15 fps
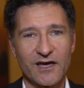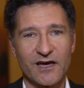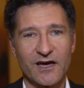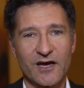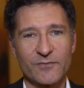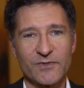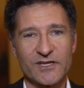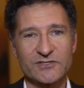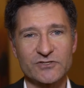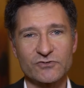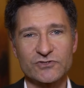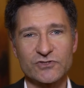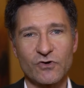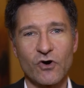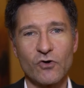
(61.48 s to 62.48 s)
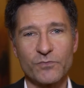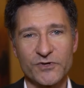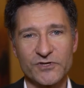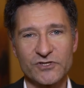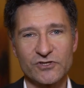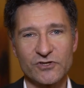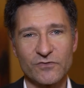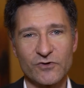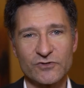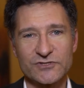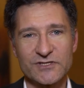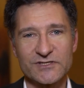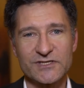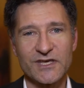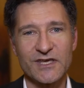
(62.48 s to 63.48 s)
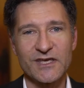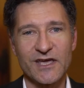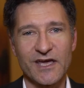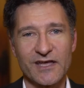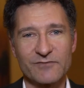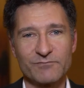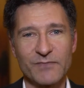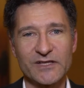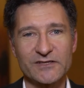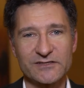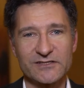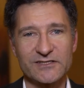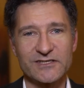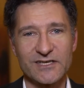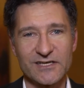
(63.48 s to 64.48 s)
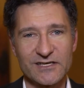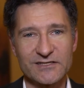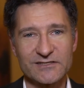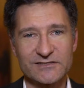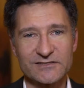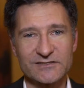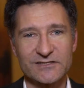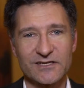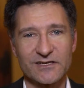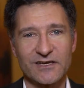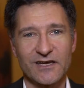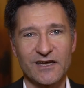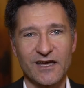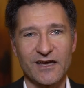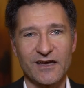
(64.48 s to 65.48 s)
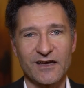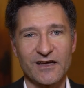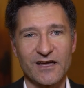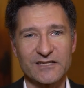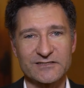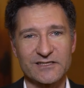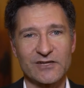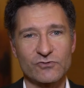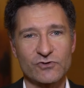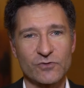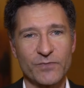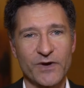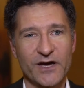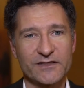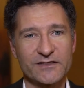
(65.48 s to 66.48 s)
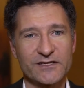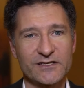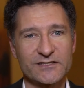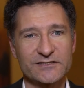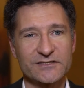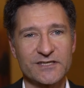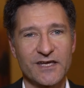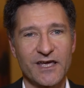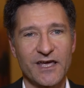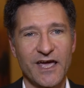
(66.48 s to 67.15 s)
uh, but there's also Open University and Milton Keynes Uh, as the local partners,